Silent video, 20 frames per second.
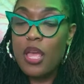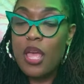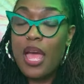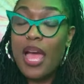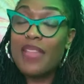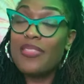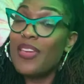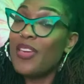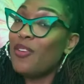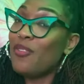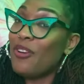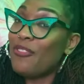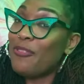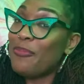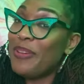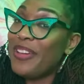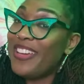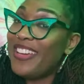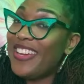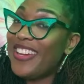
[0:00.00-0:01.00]
I thank you all for
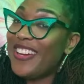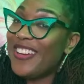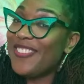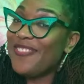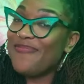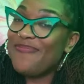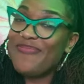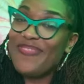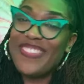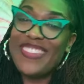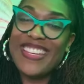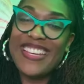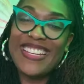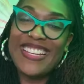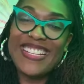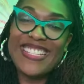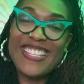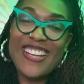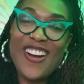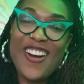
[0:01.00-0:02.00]
being here.
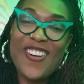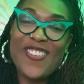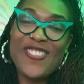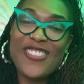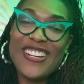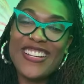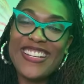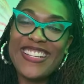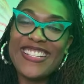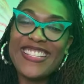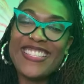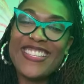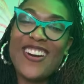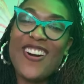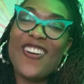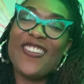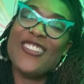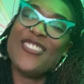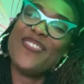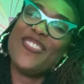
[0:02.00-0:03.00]
And as always,
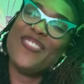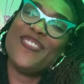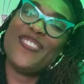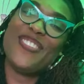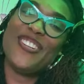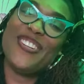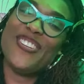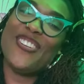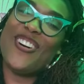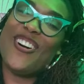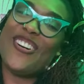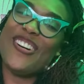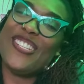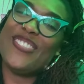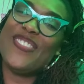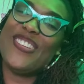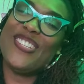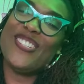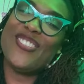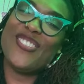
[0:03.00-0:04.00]
always be real,
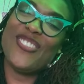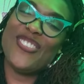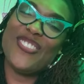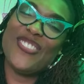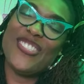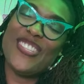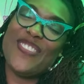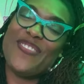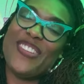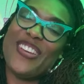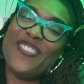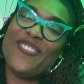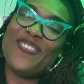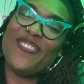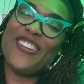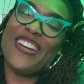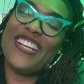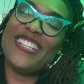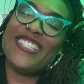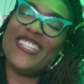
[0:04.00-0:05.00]
always be true. Don't be
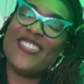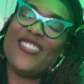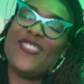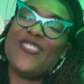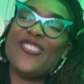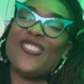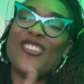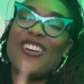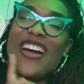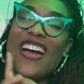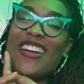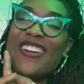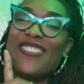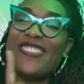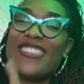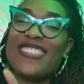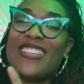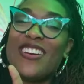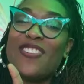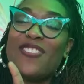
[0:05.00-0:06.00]
afraid to do what your higher
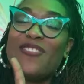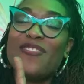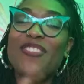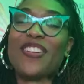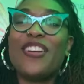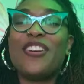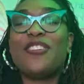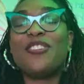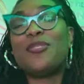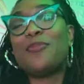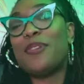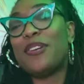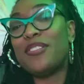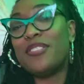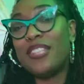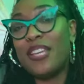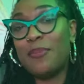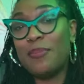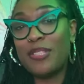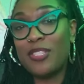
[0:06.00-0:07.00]
self and your spirit
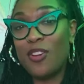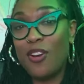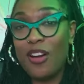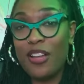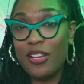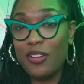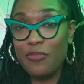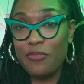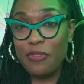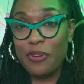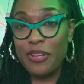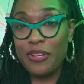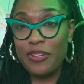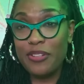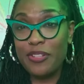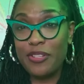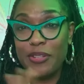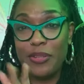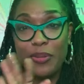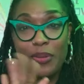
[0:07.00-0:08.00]
team is calling for you to
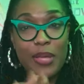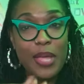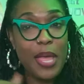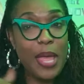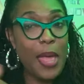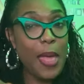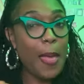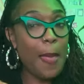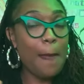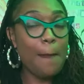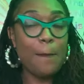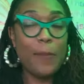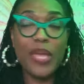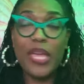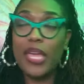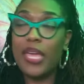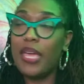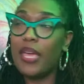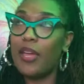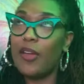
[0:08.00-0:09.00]
do.
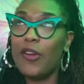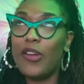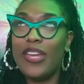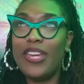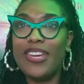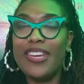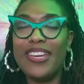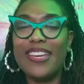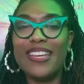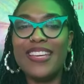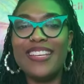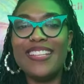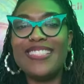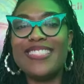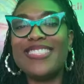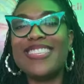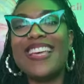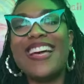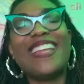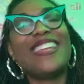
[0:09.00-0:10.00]
Period.
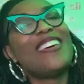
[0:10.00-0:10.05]
I